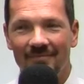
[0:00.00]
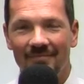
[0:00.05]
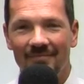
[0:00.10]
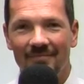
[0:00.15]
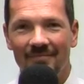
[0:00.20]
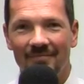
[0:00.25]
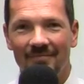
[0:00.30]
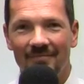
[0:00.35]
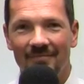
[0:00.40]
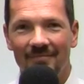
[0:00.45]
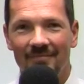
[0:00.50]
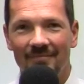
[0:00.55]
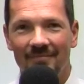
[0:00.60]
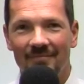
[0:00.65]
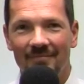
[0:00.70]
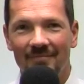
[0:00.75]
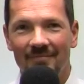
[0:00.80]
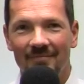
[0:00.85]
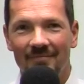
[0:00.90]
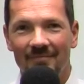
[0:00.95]

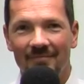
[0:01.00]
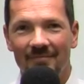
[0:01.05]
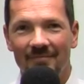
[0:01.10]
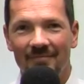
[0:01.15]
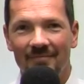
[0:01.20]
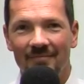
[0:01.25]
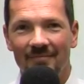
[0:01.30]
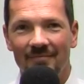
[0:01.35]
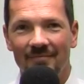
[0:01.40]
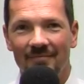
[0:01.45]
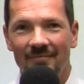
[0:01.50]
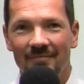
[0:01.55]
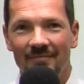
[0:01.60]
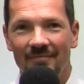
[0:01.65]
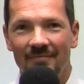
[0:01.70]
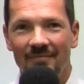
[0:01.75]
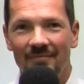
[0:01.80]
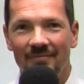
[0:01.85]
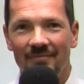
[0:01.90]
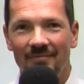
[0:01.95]

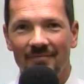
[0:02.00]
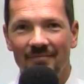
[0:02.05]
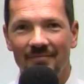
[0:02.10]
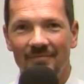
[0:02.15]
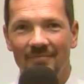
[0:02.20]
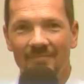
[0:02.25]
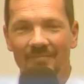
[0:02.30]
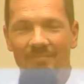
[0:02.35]
This person isn't speaking.